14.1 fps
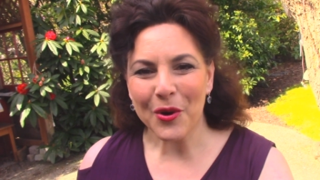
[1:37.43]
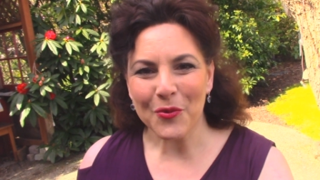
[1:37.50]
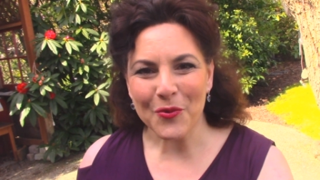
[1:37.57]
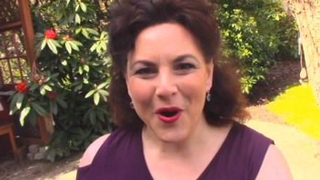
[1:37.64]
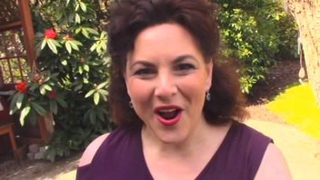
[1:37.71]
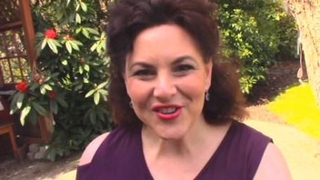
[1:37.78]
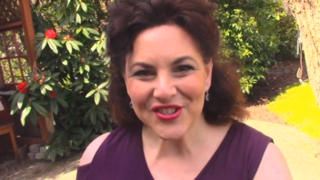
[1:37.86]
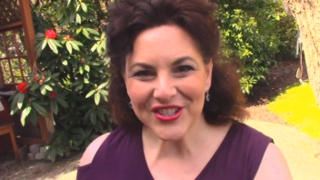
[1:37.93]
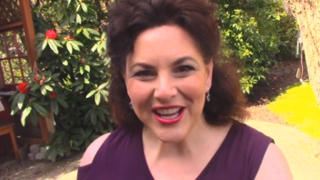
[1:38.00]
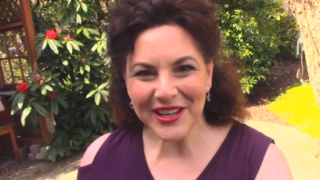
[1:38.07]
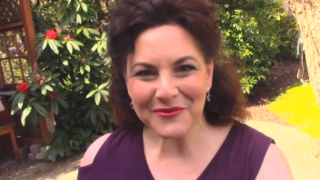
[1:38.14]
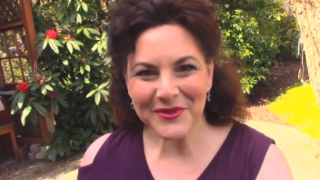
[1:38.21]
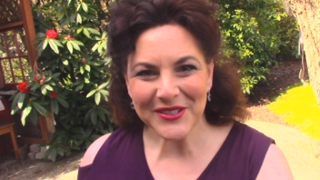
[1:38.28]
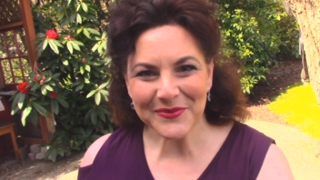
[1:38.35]
Wash
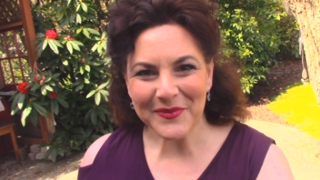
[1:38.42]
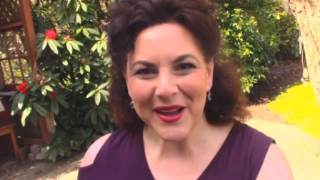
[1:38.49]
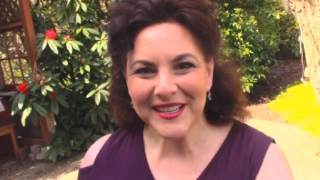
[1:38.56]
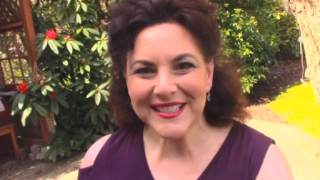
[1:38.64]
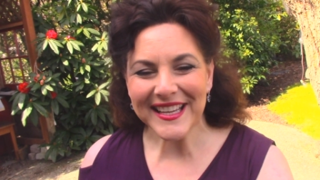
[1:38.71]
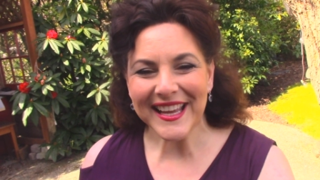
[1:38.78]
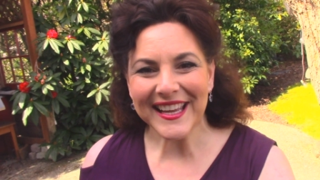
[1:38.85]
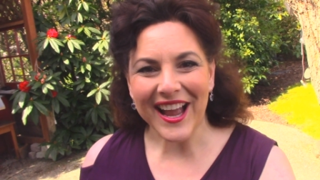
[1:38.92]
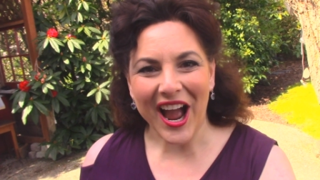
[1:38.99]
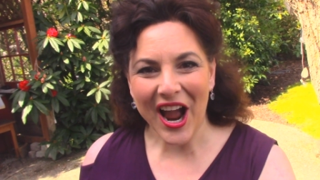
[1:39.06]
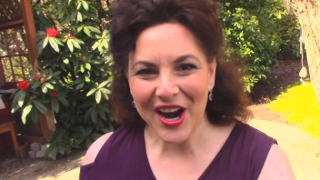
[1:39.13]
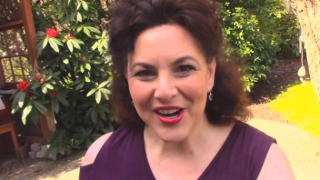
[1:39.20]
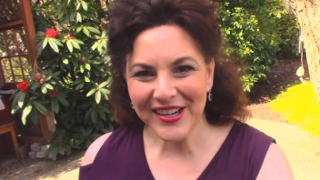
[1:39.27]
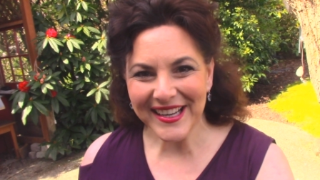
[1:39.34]
day was Monday,
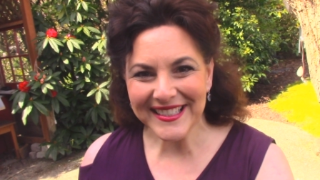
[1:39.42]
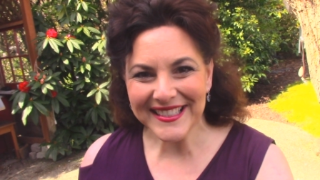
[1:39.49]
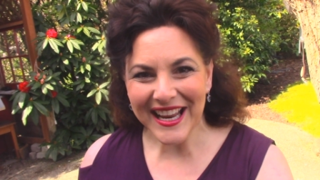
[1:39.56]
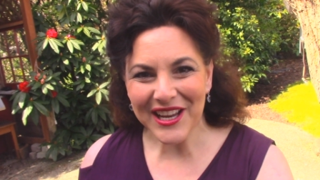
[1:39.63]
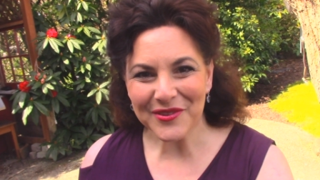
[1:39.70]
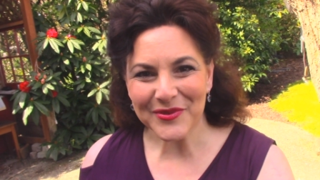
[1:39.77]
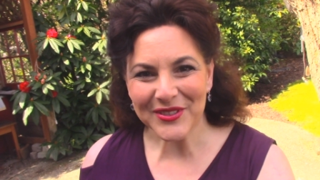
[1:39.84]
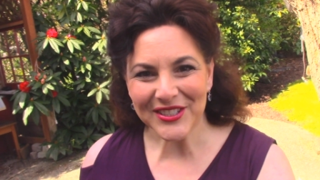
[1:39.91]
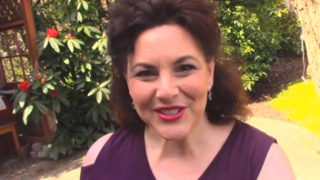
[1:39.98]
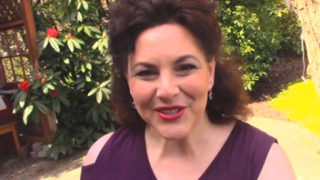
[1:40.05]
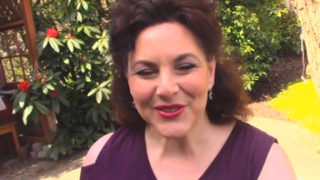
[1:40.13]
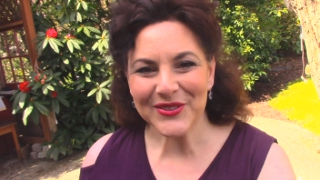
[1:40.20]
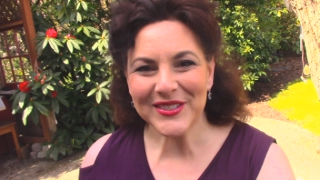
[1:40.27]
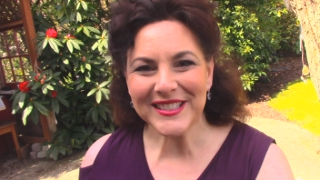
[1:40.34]
ironing day was
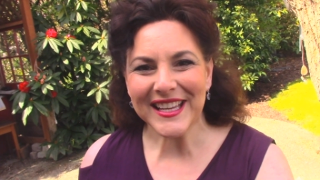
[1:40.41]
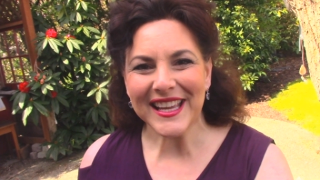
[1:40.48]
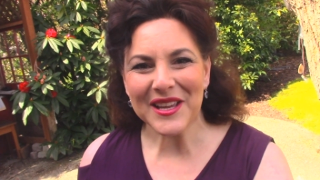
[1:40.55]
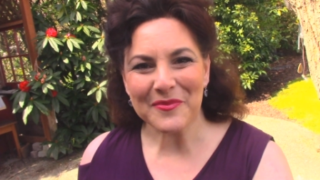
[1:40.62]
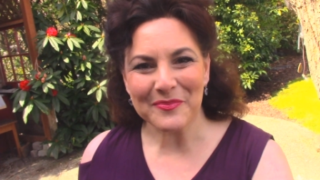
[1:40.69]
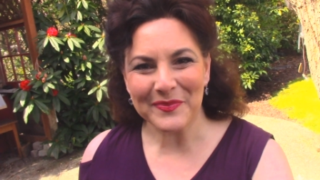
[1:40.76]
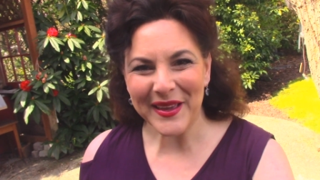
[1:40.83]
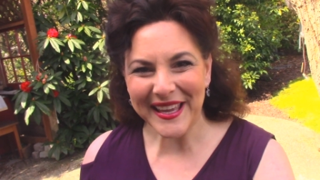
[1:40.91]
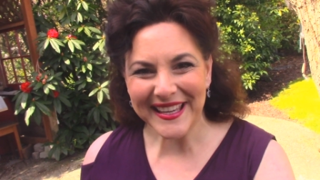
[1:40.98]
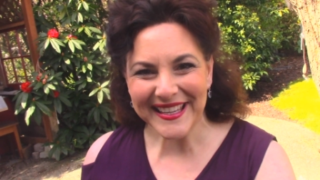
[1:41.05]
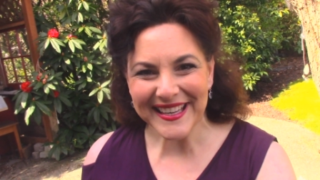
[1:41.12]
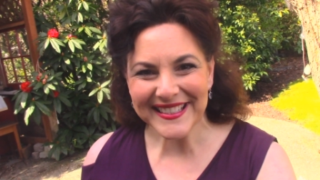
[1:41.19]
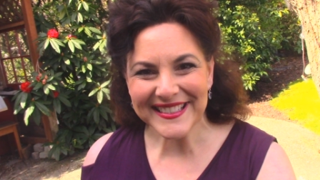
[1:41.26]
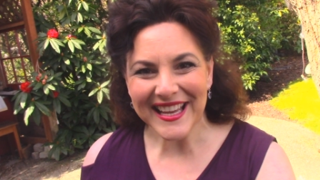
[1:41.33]
Tuesday,
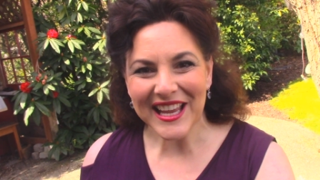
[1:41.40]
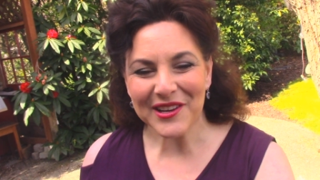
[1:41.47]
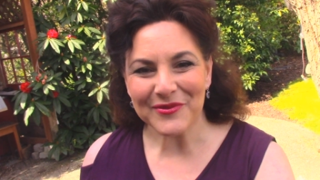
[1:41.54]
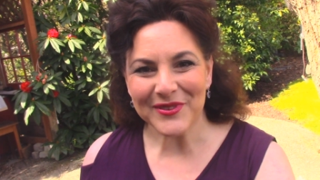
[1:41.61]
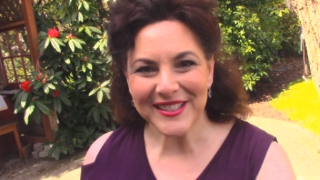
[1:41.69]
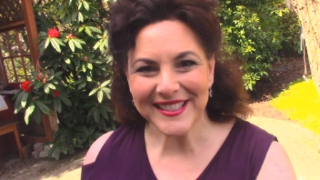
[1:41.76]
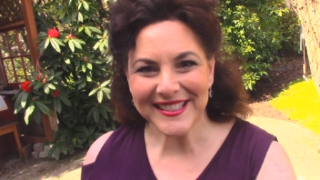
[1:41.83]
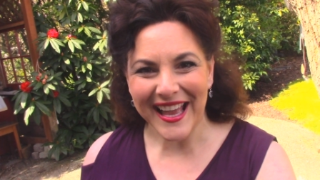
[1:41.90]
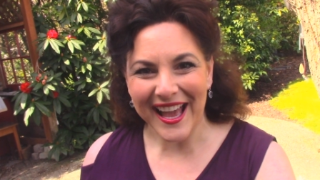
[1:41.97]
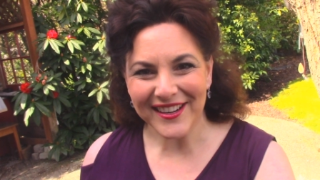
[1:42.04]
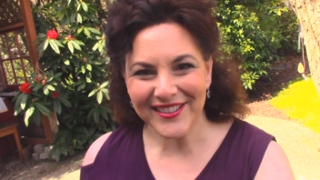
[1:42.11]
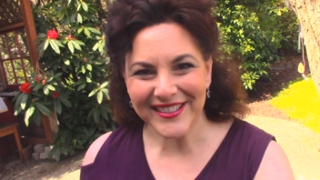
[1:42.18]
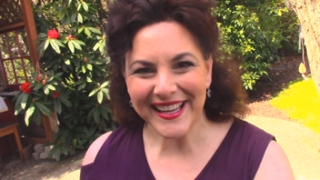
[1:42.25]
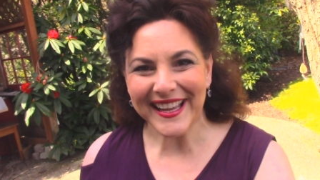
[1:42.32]
baking day was
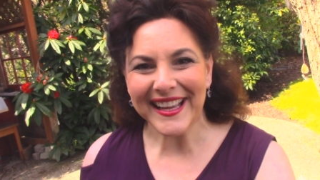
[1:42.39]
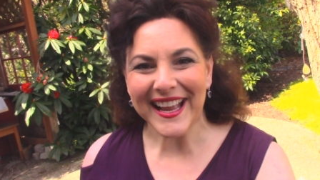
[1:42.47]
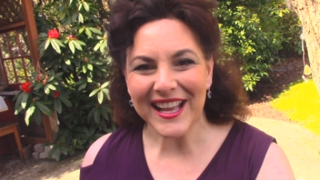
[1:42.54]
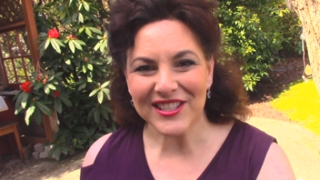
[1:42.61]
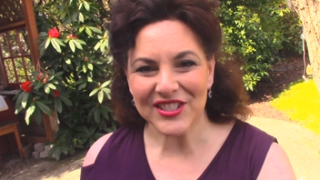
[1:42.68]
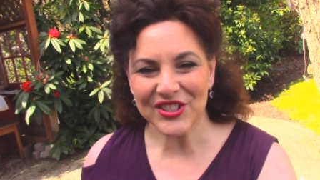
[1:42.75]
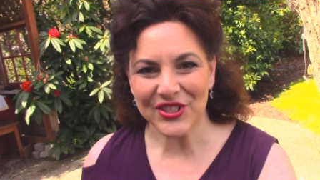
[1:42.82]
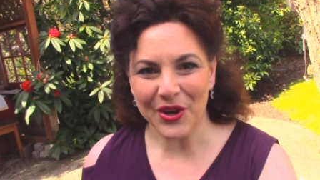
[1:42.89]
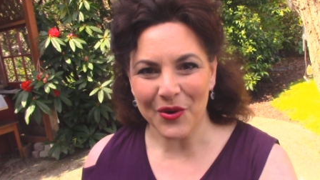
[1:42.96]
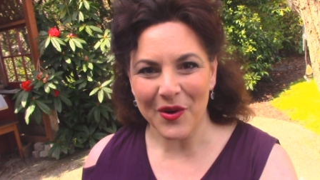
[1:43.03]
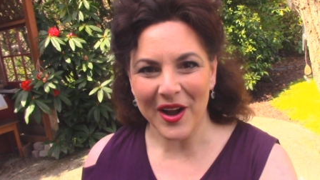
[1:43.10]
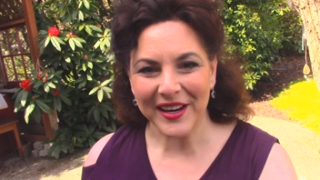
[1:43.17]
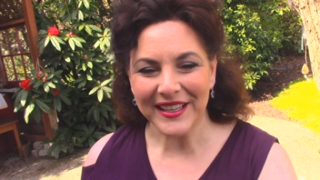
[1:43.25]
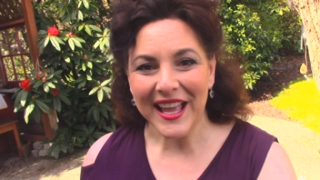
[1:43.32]
Saturday, and so
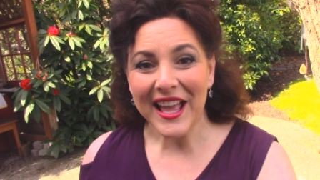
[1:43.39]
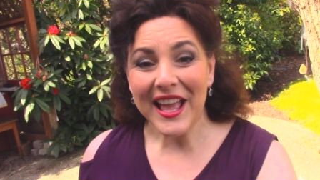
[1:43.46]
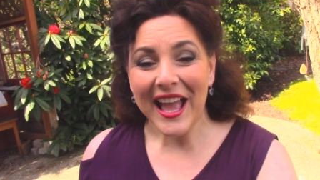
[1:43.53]
on.